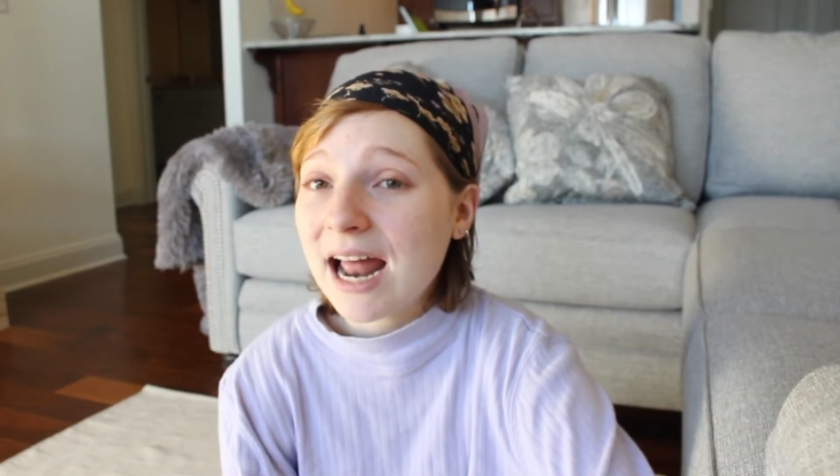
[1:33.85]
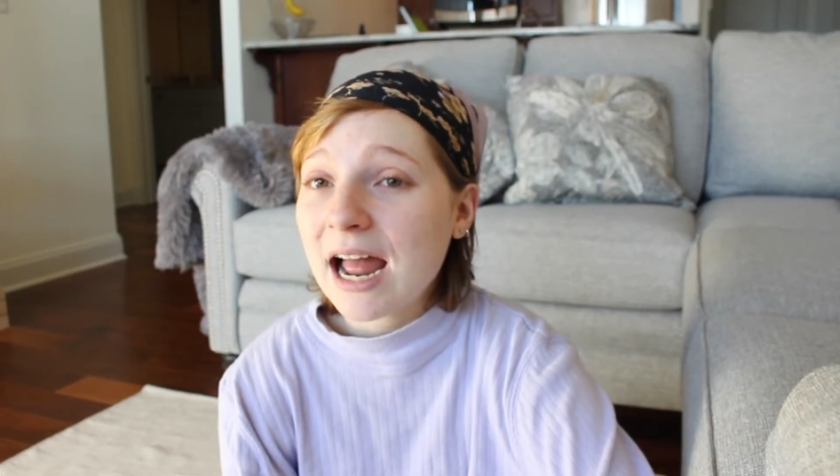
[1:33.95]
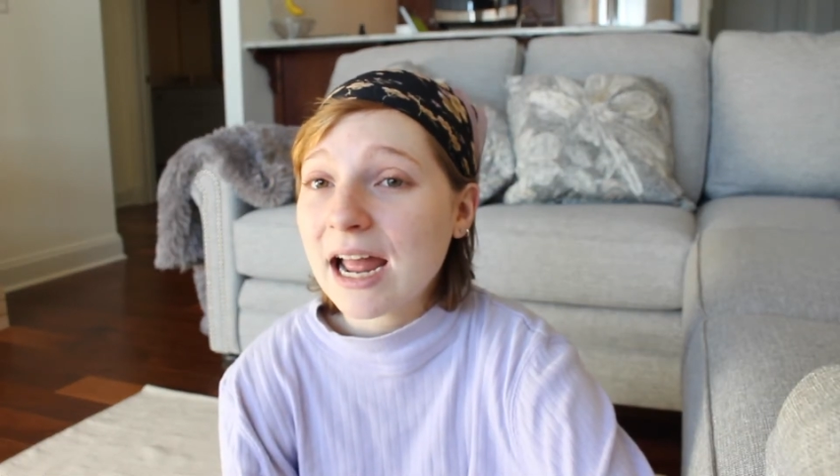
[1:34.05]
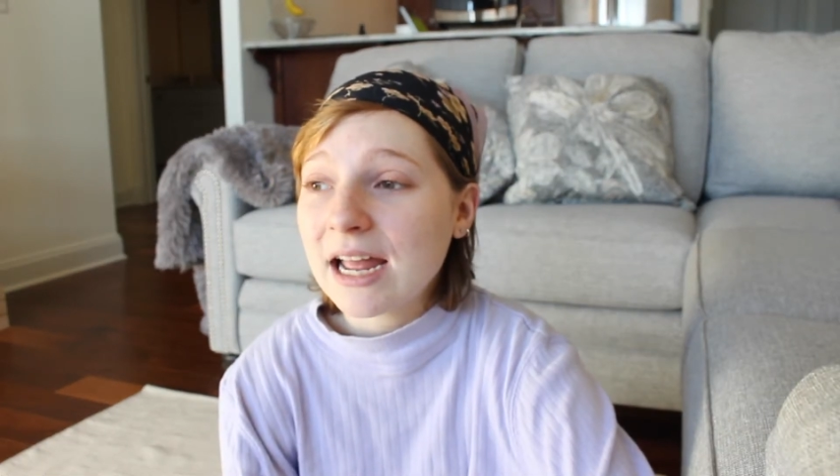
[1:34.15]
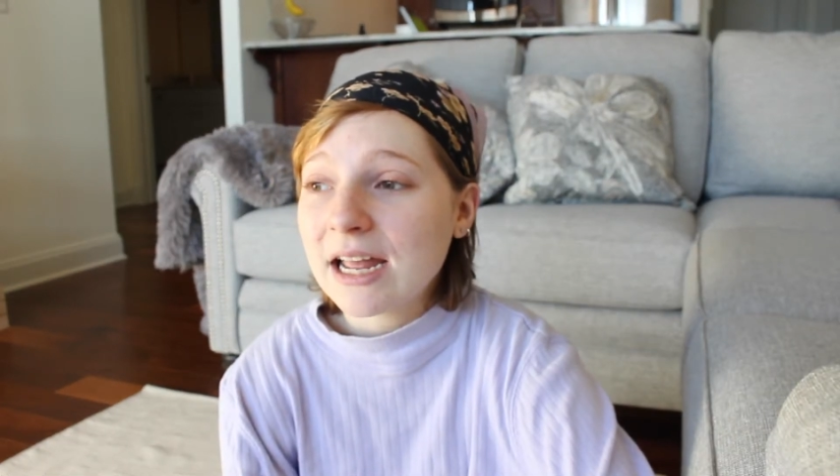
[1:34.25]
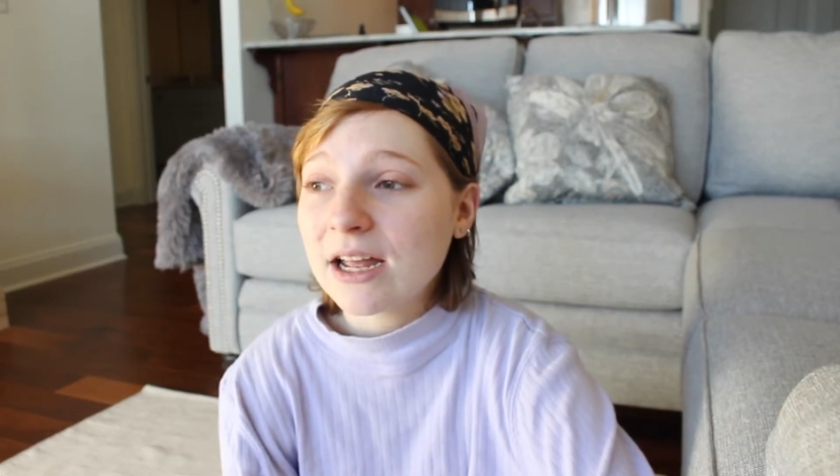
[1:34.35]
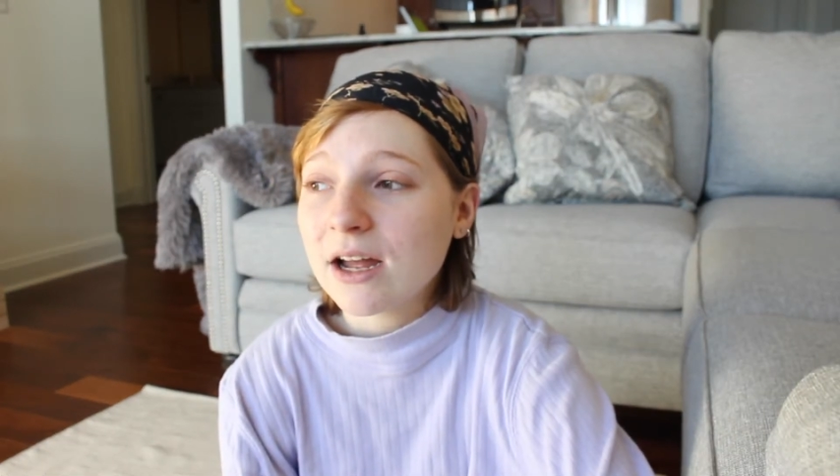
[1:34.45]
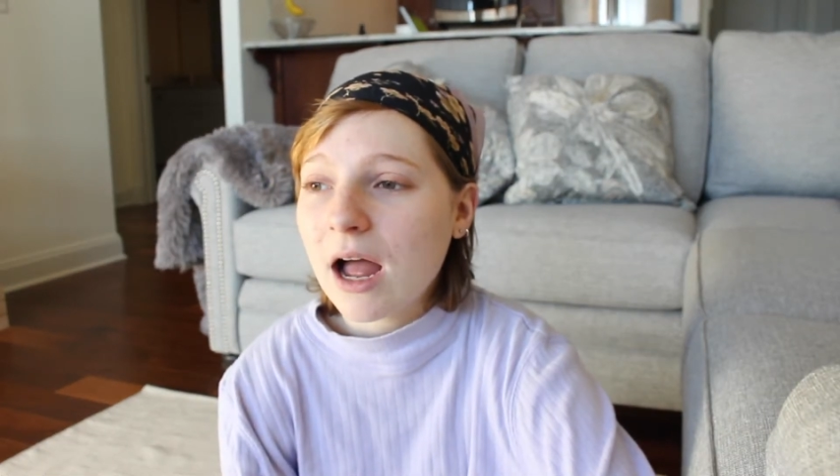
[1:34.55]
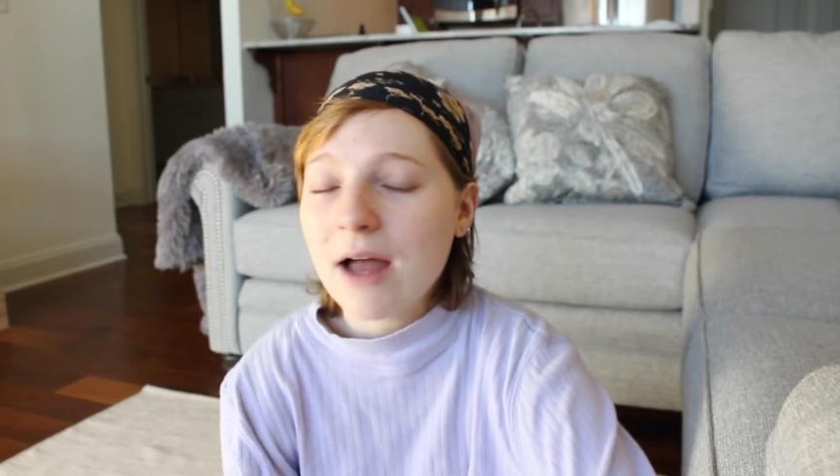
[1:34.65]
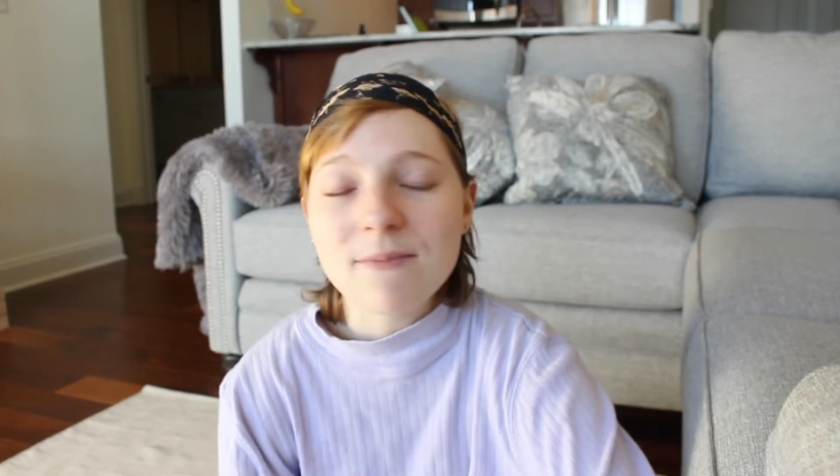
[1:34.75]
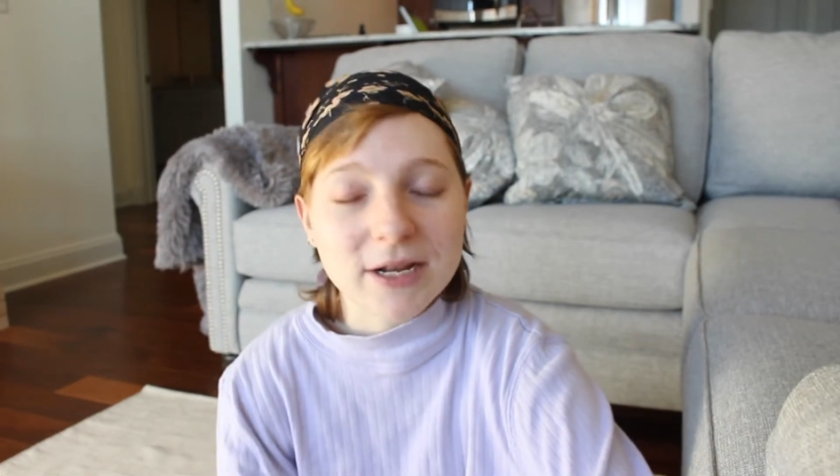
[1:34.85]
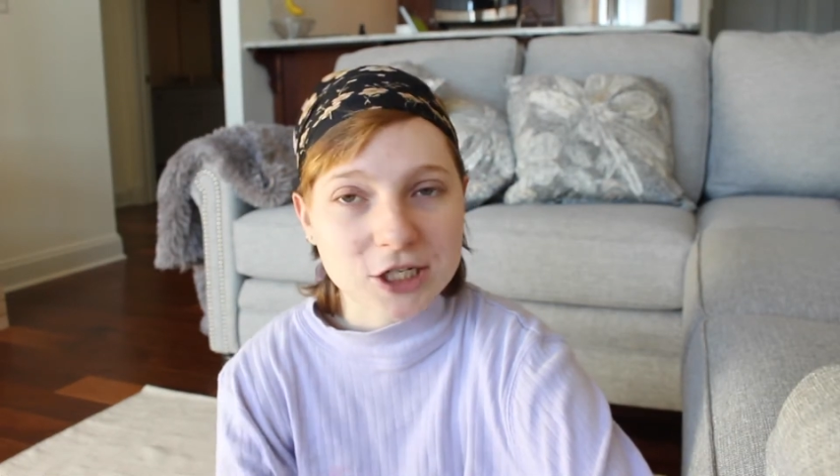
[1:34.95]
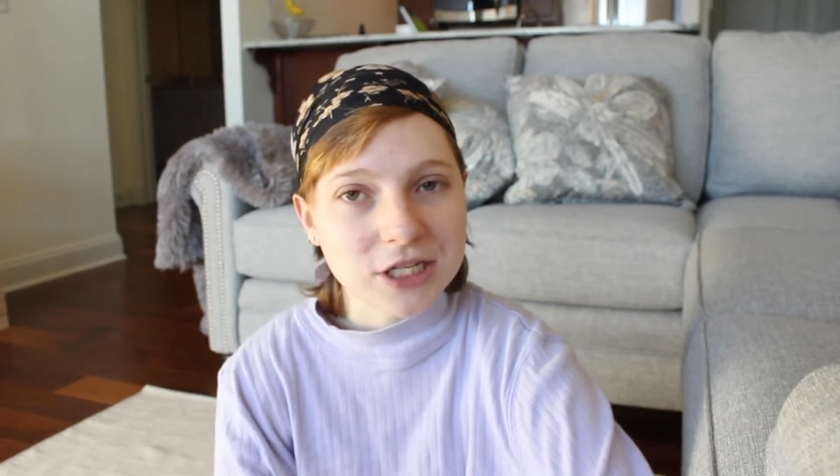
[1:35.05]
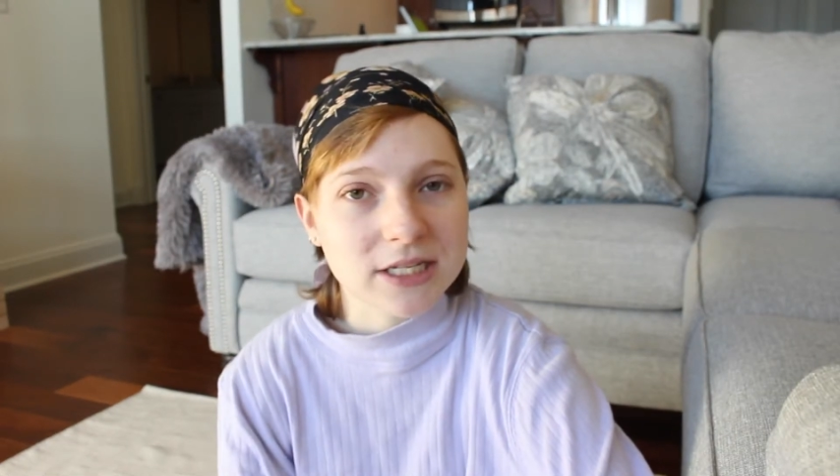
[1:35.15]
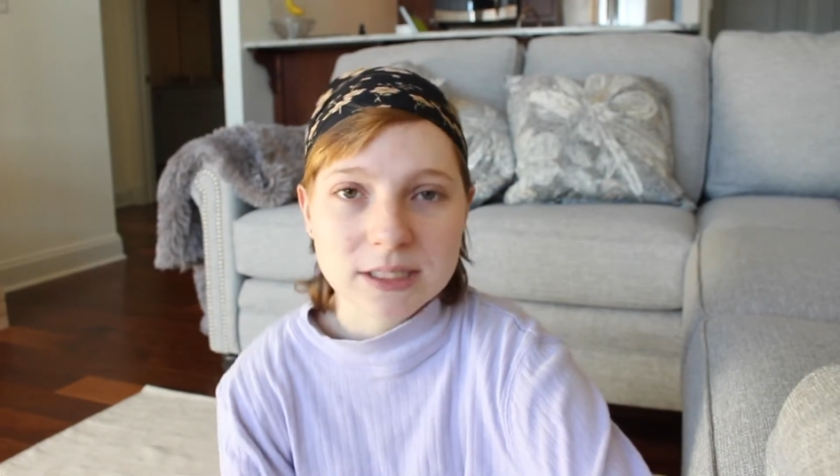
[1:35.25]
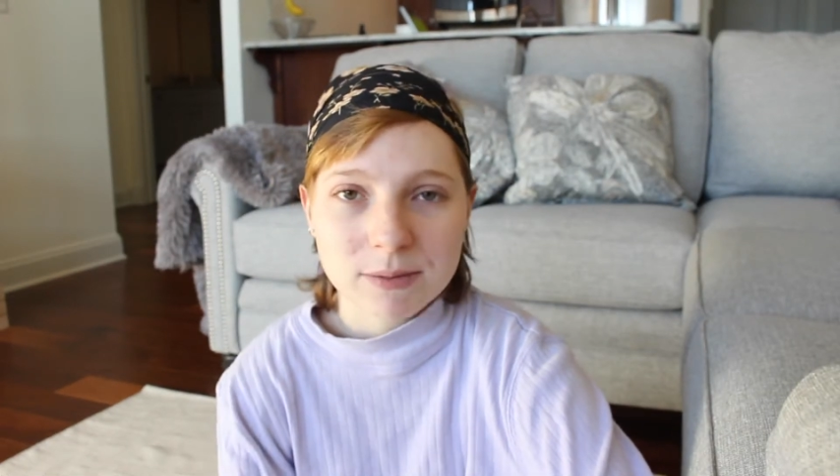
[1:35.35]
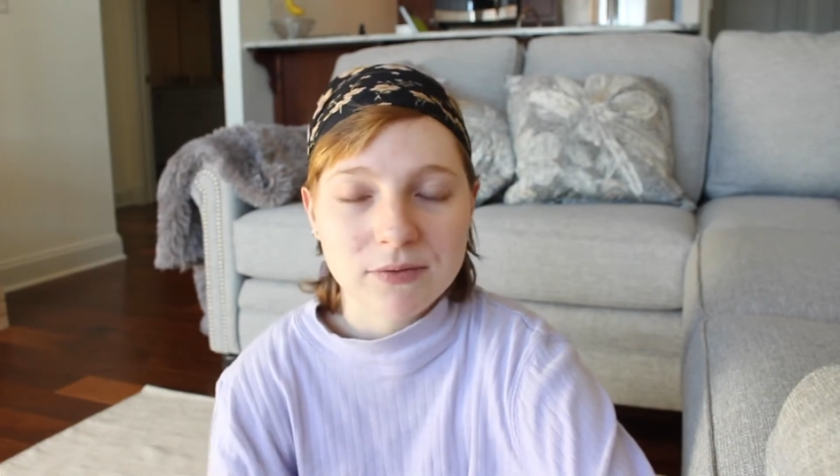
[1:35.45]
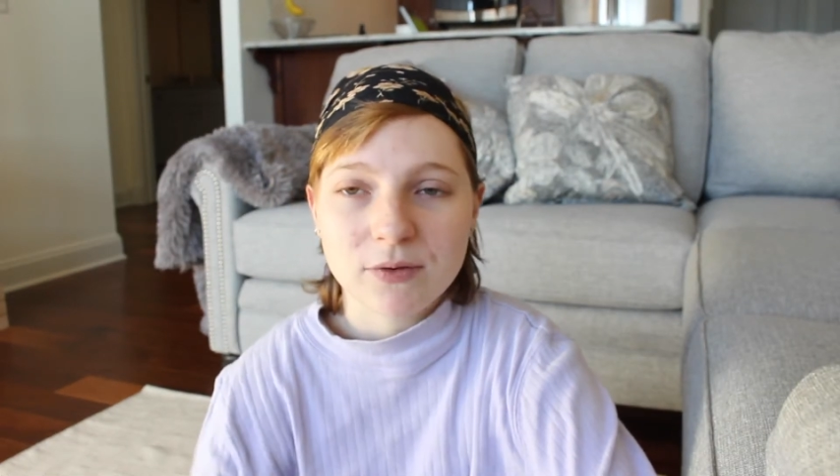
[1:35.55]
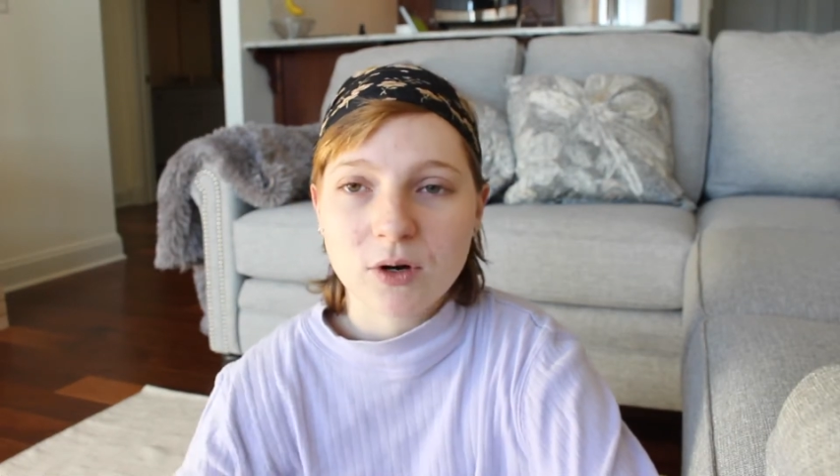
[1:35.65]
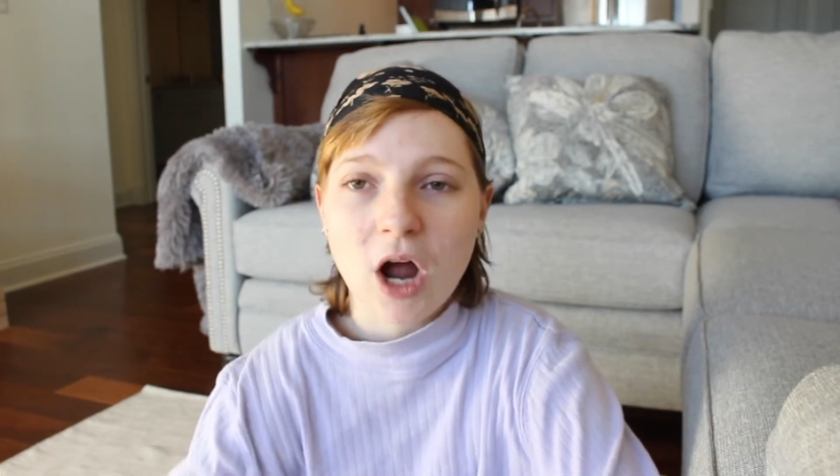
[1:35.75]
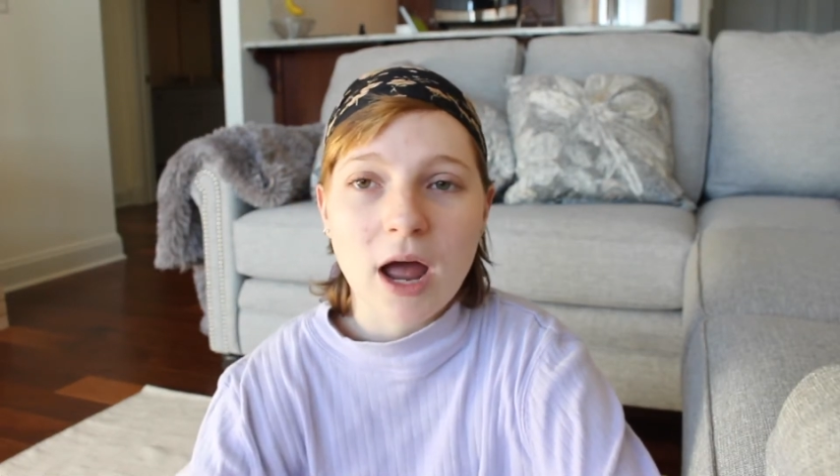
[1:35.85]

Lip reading: I have mentioned this before